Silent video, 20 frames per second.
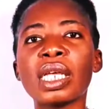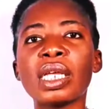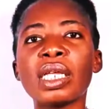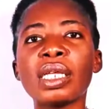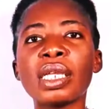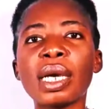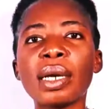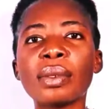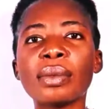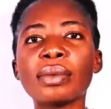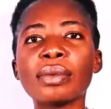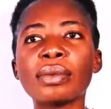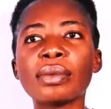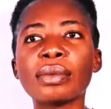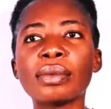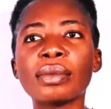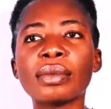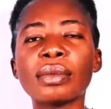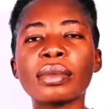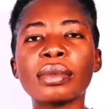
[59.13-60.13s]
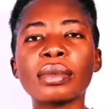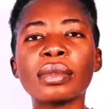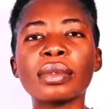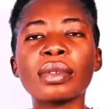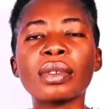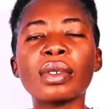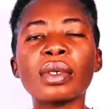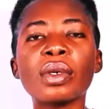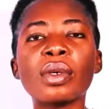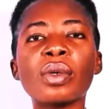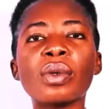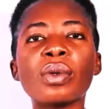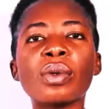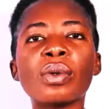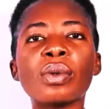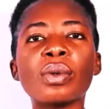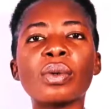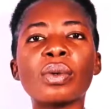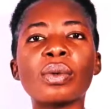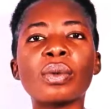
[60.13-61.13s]
Now,
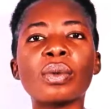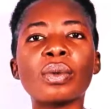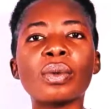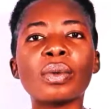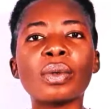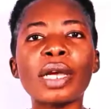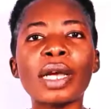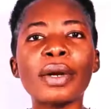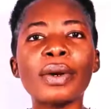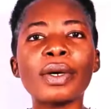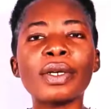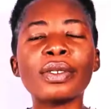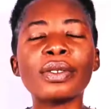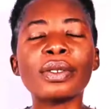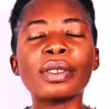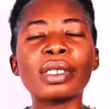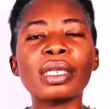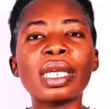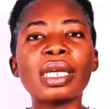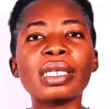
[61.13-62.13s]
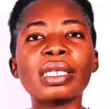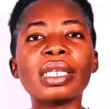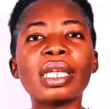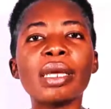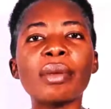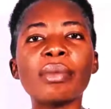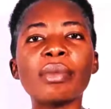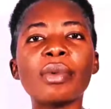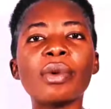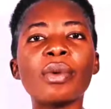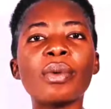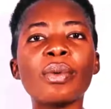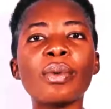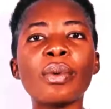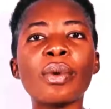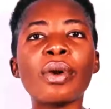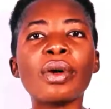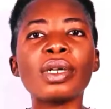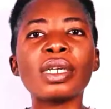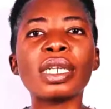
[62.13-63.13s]
we are going to take them
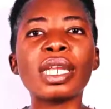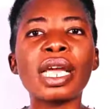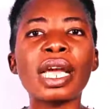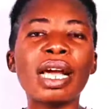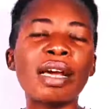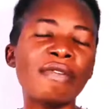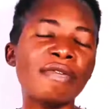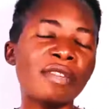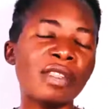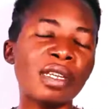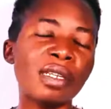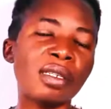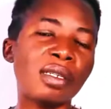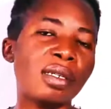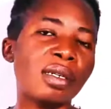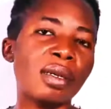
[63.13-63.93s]
one after the